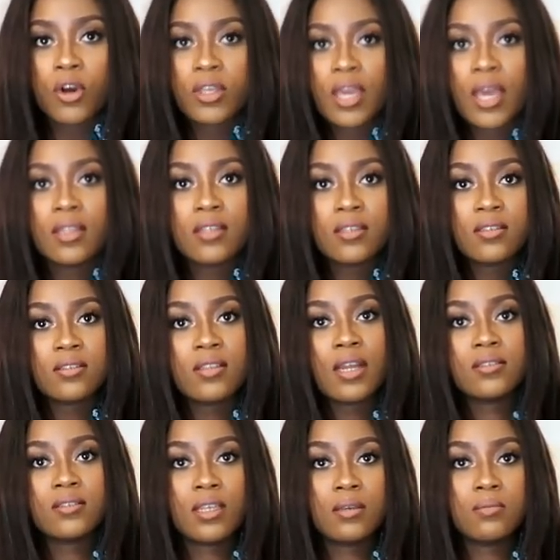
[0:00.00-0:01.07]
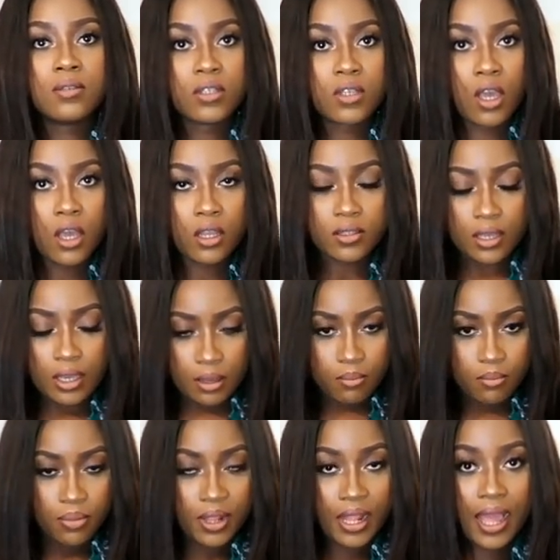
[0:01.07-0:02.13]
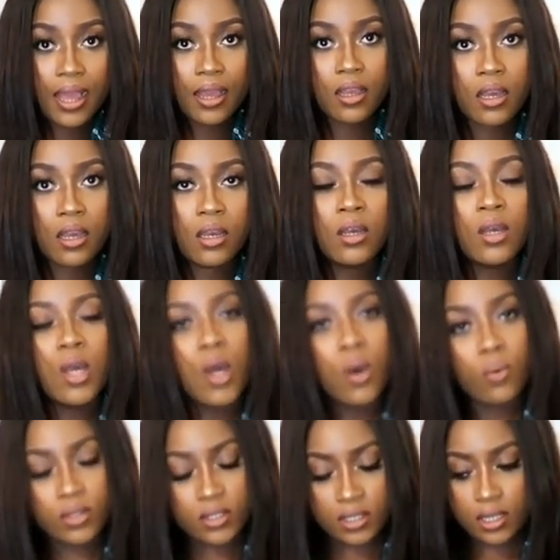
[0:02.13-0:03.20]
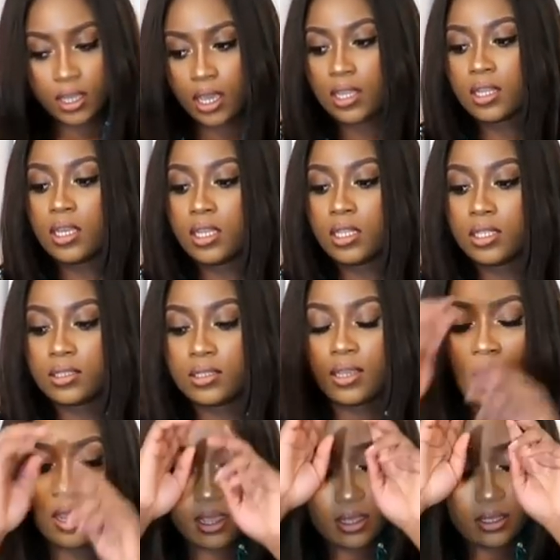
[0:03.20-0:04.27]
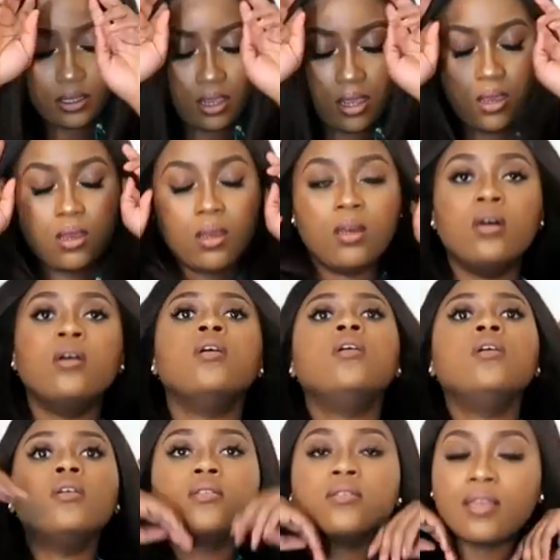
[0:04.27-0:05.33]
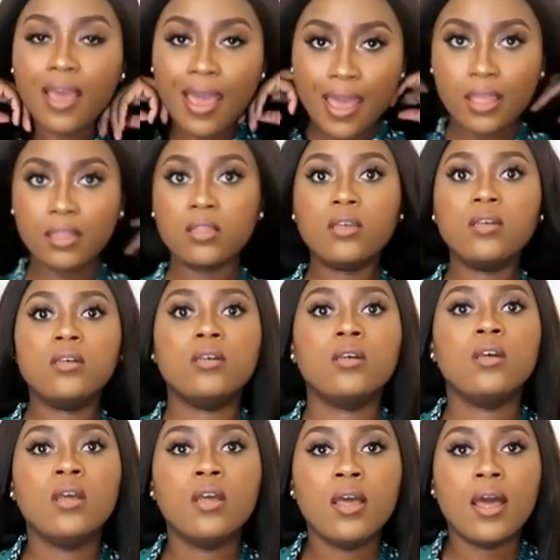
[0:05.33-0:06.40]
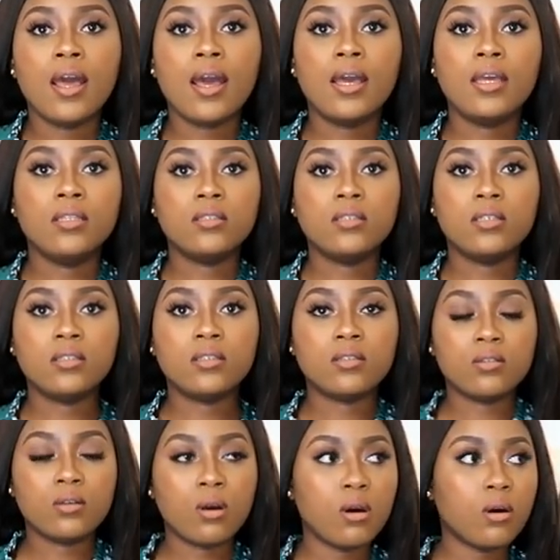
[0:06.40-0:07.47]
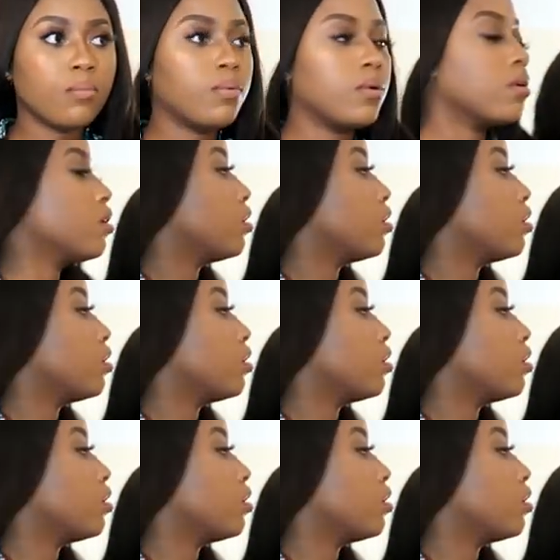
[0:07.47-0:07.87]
but yeah, this is that same skirt in black. Once again, in a size 10. And this top,